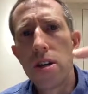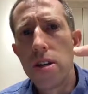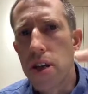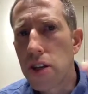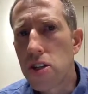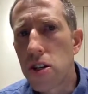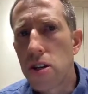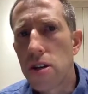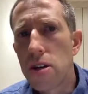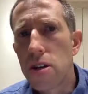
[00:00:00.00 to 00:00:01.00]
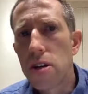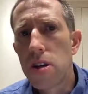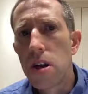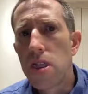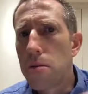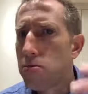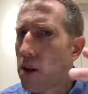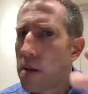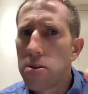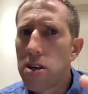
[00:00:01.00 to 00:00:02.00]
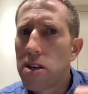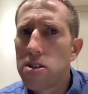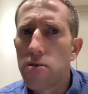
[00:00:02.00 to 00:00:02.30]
nature, the properties